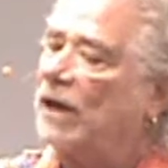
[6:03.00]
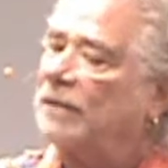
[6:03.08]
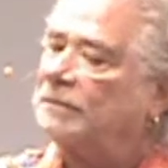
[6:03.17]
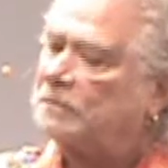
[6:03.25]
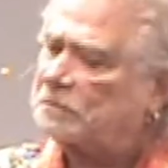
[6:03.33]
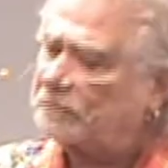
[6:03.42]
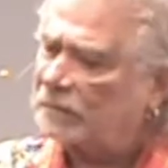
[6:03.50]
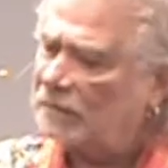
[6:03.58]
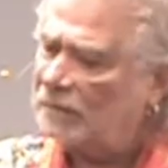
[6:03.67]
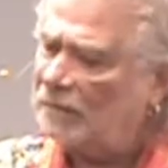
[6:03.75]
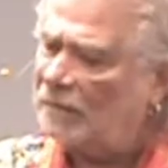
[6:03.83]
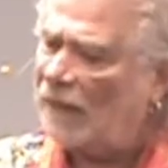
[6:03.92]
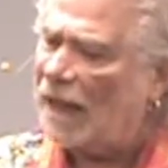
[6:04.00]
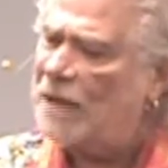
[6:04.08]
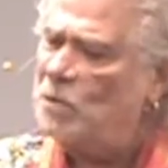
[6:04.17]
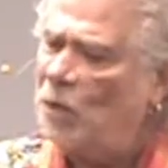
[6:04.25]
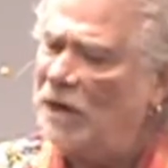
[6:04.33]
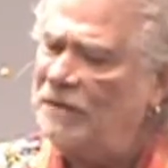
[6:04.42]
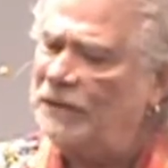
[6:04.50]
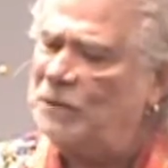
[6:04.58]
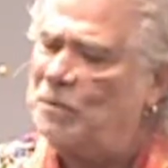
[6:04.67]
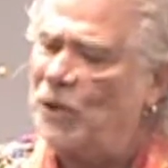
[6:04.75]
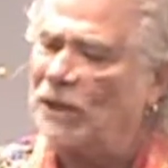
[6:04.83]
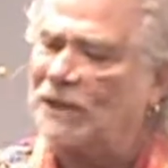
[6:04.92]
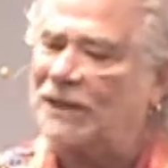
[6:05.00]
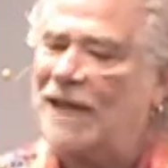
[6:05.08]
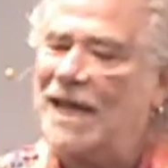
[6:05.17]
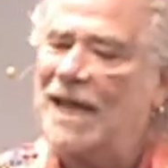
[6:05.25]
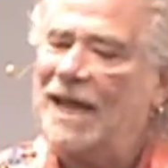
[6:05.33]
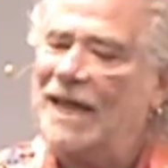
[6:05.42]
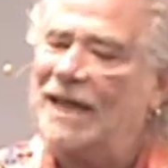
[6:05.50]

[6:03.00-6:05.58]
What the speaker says: But in one of his books,